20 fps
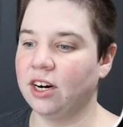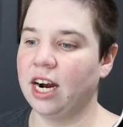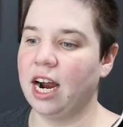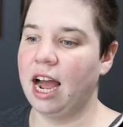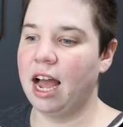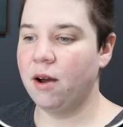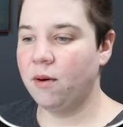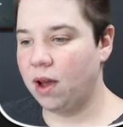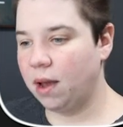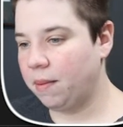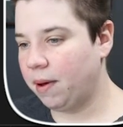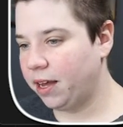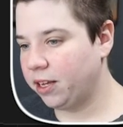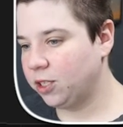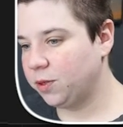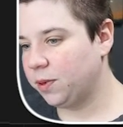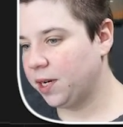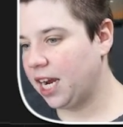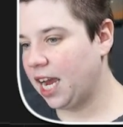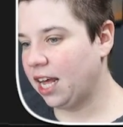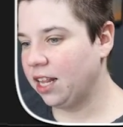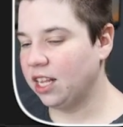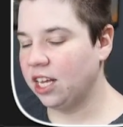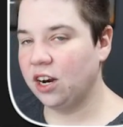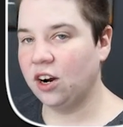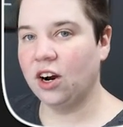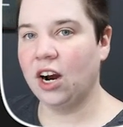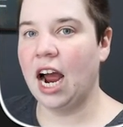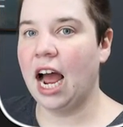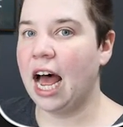Our highway miles per
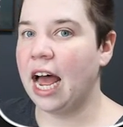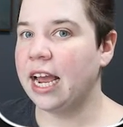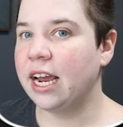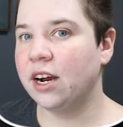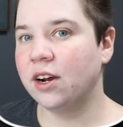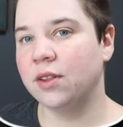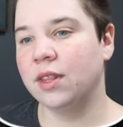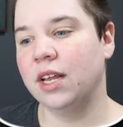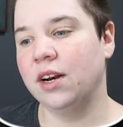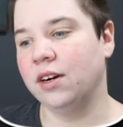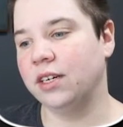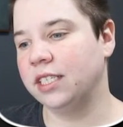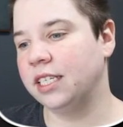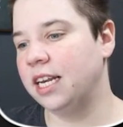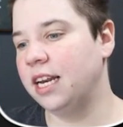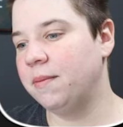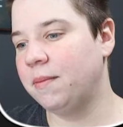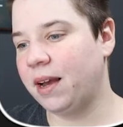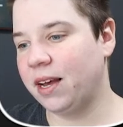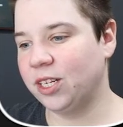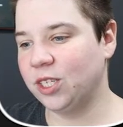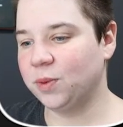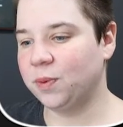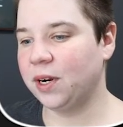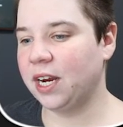gallon are higher than our city miles